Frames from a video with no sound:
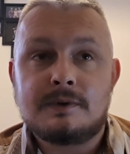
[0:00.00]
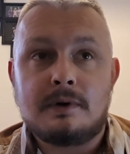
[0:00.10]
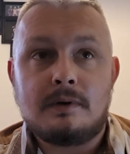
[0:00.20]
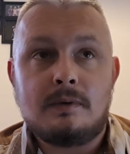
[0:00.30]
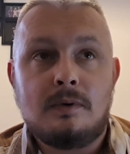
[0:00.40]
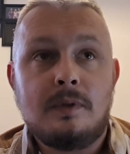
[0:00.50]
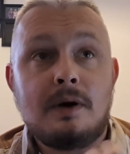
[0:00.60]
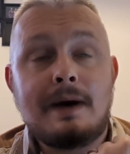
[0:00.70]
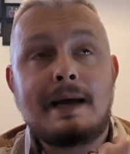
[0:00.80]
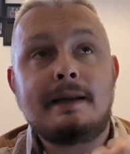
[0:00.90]
So
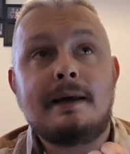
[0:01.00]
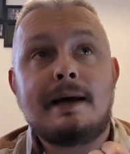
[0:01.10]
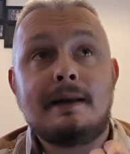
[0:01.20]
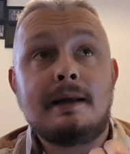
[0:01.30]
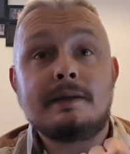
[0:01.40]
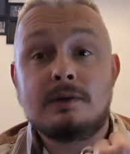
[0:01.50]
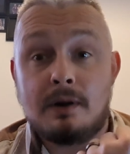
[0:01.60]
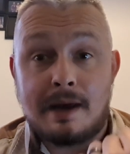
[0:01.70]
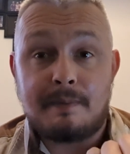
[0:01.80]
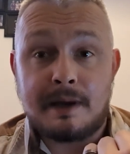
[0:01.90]
although Adeley's
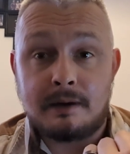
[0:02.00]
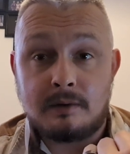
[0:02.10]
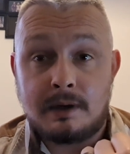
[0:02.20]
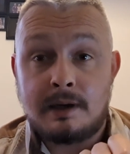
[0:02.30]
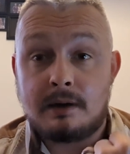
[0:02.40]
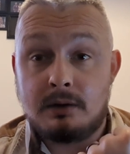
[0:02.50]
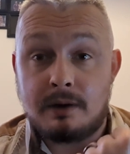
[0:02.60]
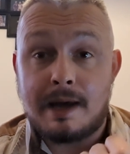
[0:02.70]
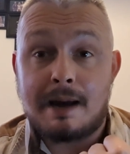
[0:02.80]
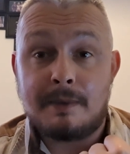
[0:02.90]
got that pedigree and
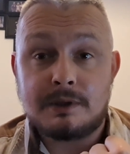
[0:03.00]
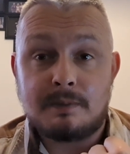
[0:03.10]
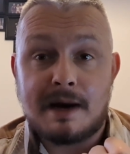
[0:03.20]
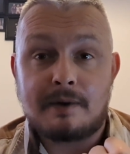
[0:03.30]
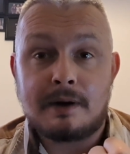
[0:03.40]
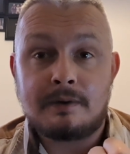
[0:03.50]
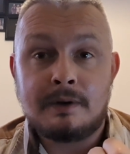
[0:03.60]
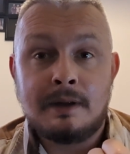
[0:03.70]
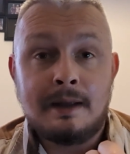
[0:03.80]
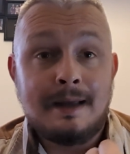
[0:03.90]
got that amateur
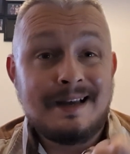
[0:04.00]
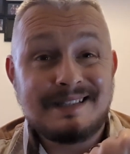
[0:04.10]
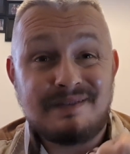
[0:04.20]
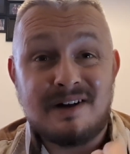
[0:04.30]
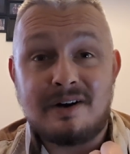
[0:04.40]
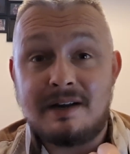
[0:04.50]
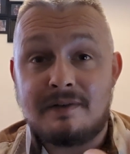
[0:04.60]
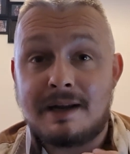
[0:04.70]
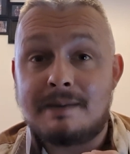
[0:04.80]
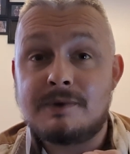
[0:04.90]
background, it's a very
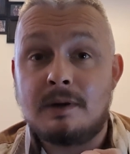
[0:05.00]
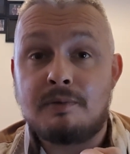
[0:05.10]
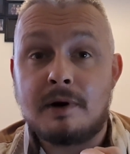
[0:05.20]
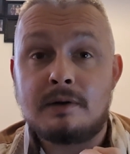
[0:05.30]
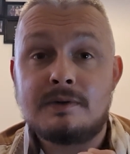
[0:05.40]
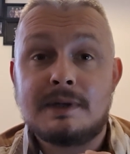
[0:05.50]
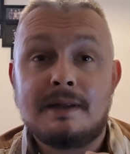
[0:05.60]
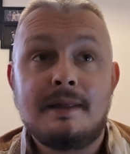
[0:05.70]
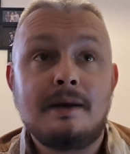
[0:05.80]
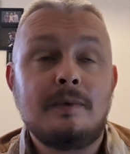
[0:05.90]
different game to the pros. And
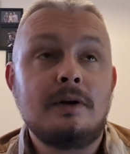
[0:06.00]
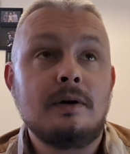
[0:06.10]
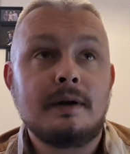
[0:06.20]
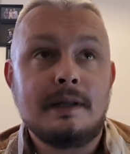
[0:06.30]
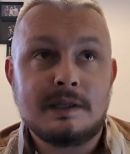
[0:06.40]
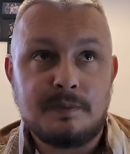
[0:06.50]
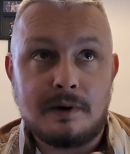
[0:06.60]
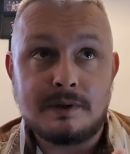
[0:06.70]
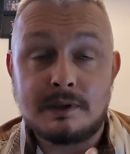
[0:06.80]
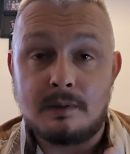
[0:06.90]
I think when you look at the
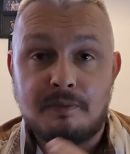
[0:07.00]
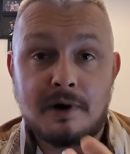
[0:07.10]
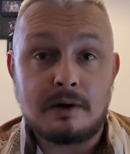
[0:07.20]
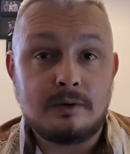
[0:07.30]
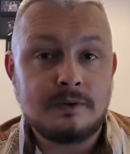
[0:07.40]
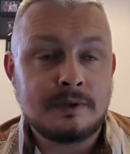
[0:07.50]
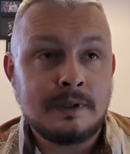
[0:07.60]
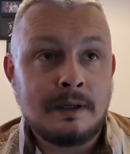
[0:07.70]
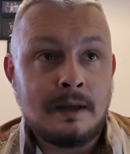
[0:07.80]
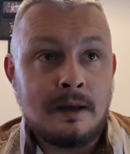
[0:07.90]
experience in the pros,
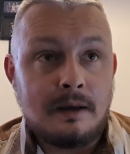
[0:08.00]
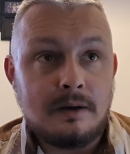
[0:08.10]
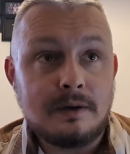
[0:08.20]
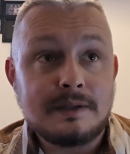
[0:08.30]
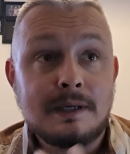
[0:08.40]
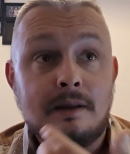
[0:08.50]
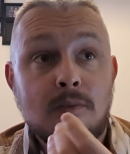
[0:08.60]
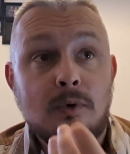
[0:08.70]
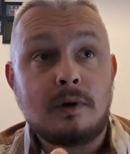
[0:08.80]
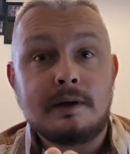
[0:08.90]
you can see that
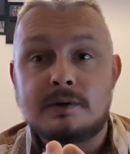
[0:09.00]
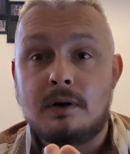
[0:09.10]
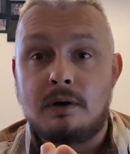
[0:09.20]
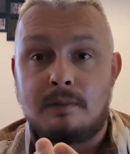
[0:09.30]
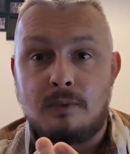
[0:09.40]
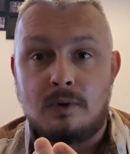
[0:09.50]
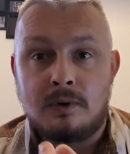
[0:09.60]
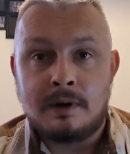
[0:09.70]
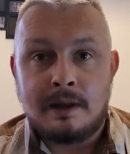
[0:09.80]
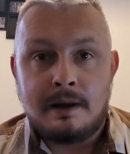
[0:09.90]
Wardley's got a lot more.